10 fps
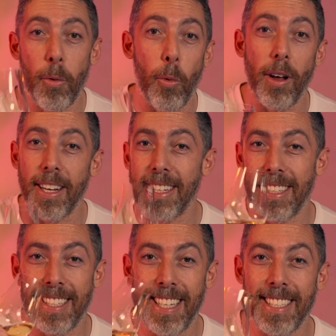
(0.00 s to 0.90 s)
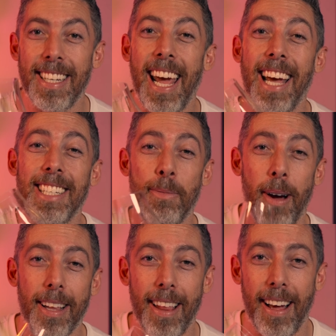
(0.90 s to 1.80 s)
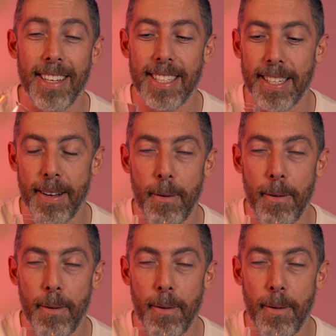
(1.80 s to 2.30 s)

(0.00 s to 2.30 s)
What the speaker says: while it sits and airs in my glass.